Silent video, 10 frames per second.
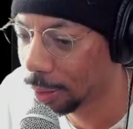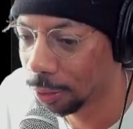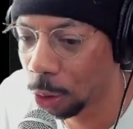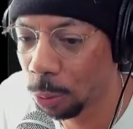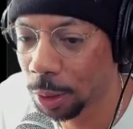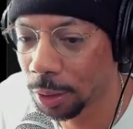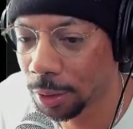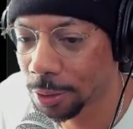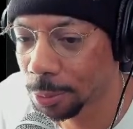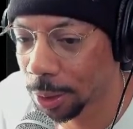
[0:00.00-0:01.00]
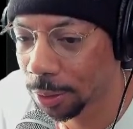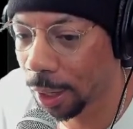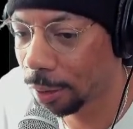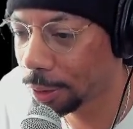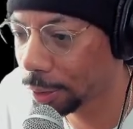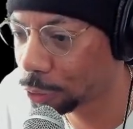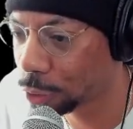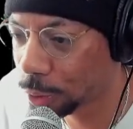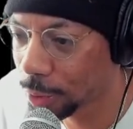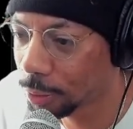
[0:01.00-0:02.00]
Nobody cares about the Avalanche
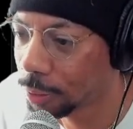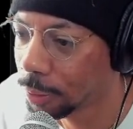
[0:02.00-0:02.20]
token.